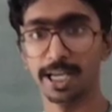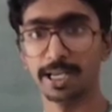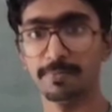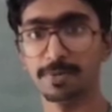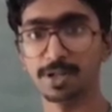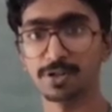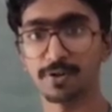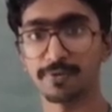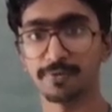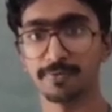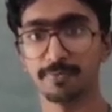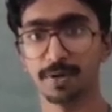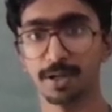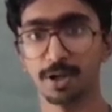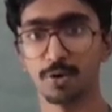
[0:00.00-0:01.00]
image
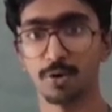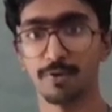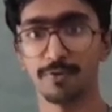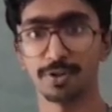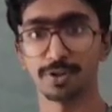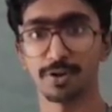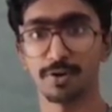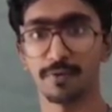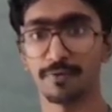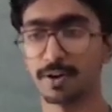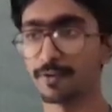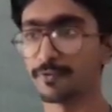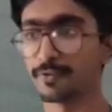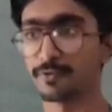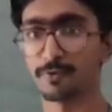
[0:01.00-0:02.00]
of the coefficient of
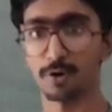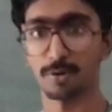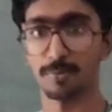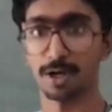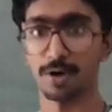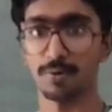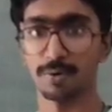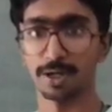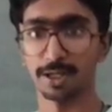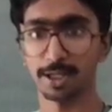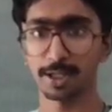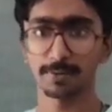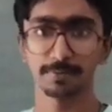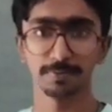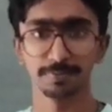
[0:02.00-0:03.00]
lift formula over
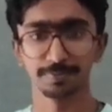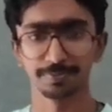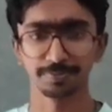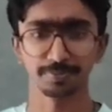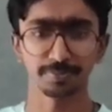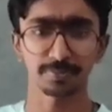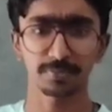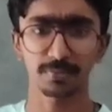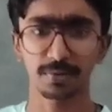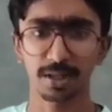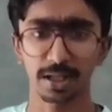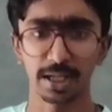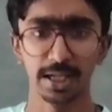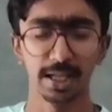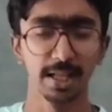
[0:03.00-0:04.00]
here.
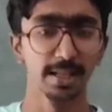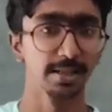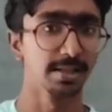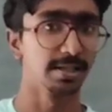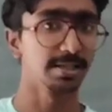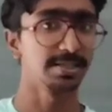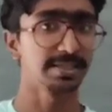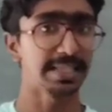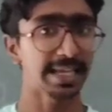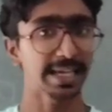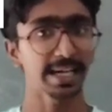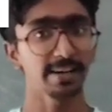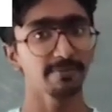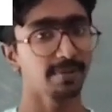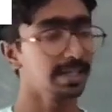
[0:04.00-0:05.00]
The
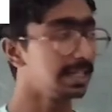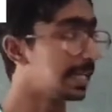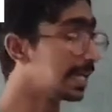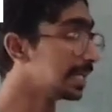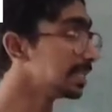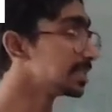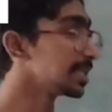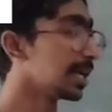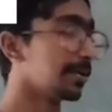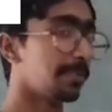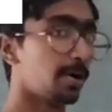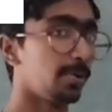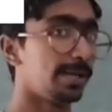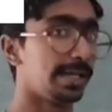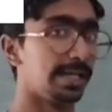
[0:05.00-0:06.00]
second one is
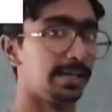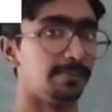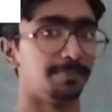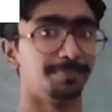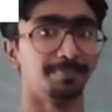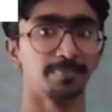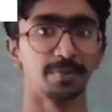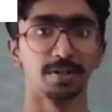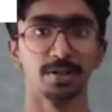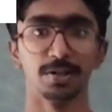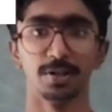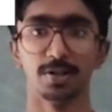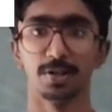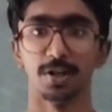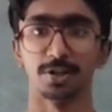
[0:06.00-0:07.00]
about tail.
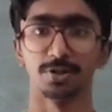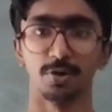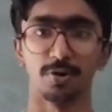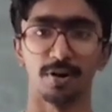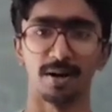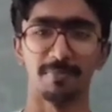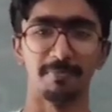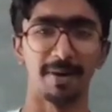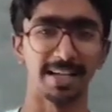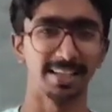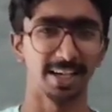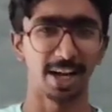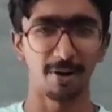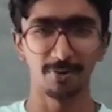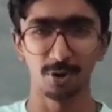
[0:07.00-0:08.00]
So by
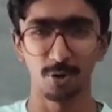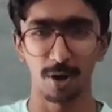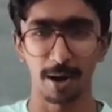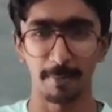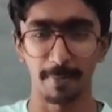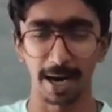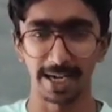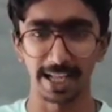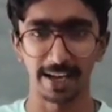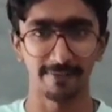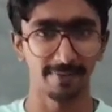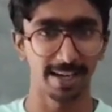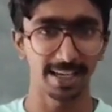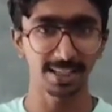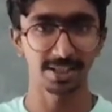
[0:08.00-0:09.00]
the now you might
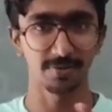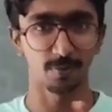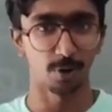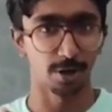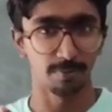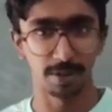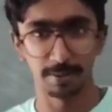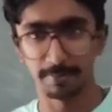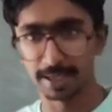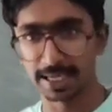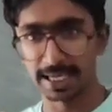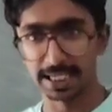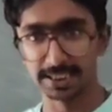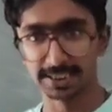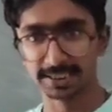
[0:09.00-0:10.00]
have guessed what will be
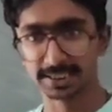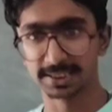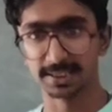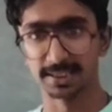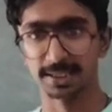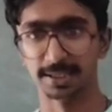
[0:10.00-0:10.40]
its